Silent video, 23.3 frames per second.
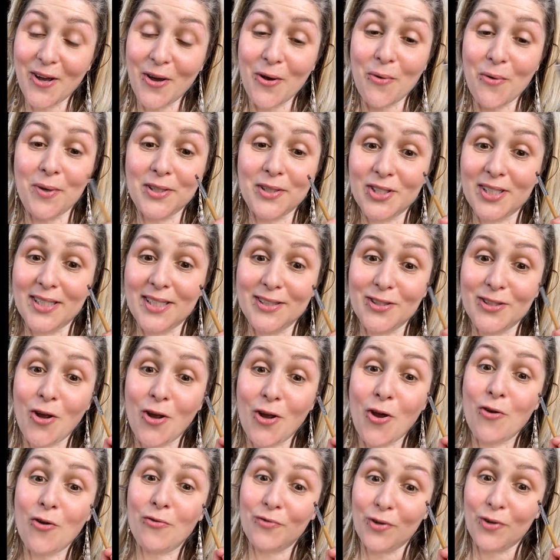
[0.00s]
which is
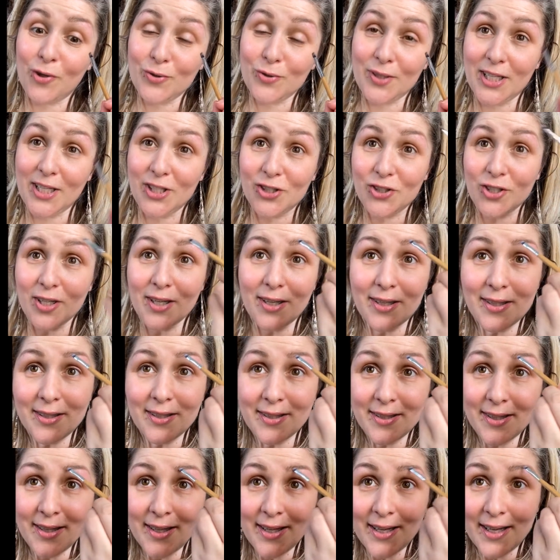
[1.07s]
rosacea
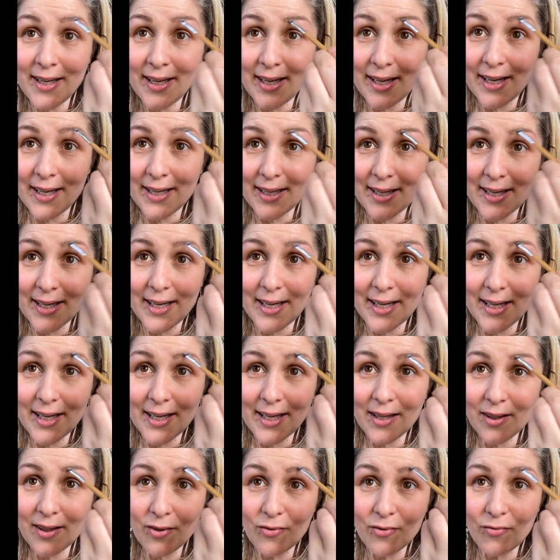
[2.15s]
and getting
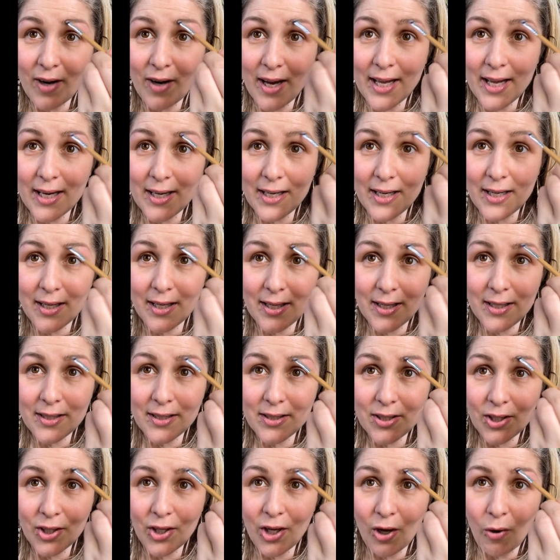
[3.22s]
the red to
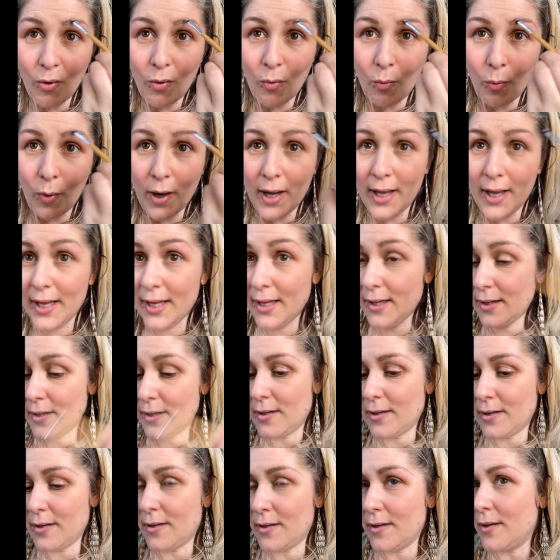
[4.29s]
go away.
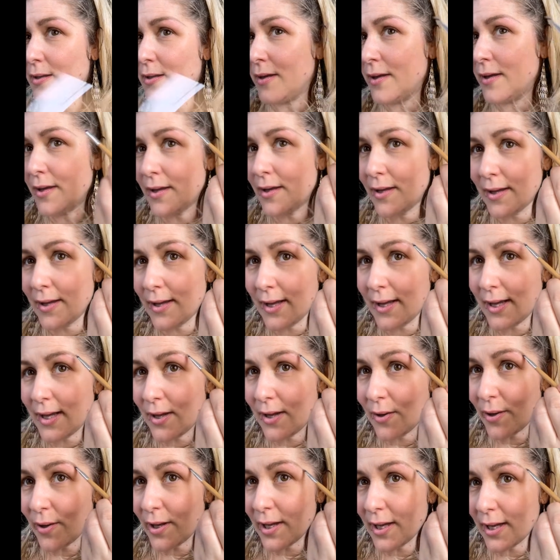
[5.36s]

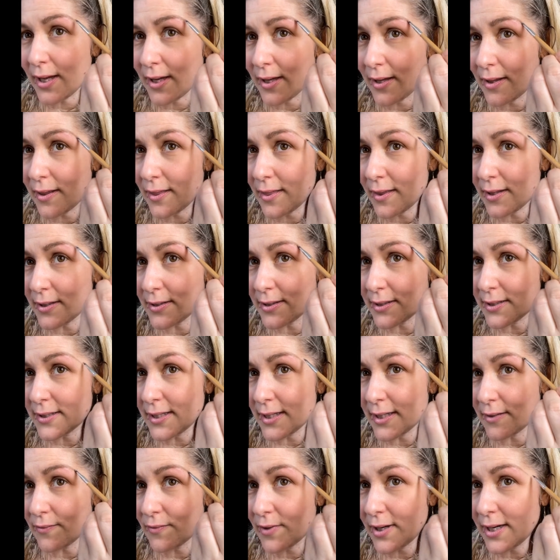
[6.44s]
Okay, this is it
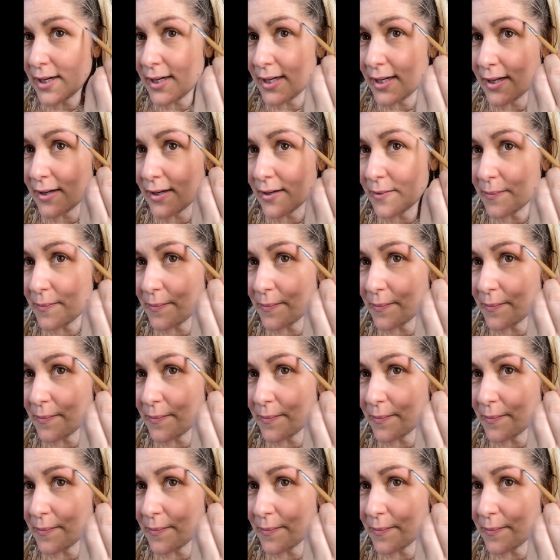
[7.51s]
right here.